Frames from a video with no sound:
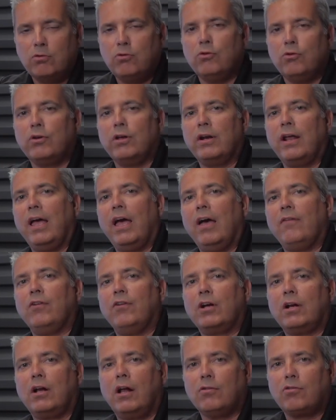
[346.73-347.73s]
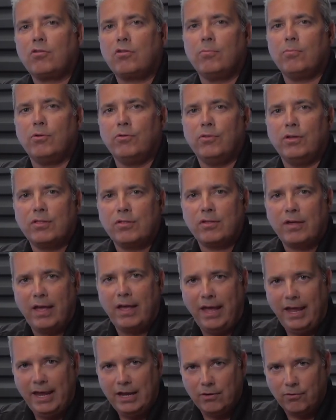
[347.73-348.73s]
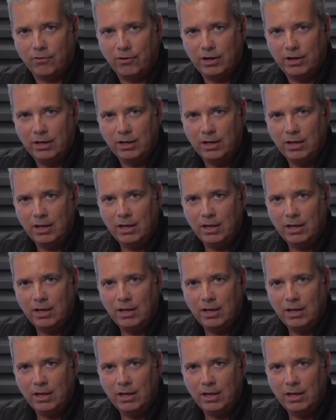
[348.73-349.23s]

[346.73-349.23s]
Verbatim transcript: you're going to have a customer that's angry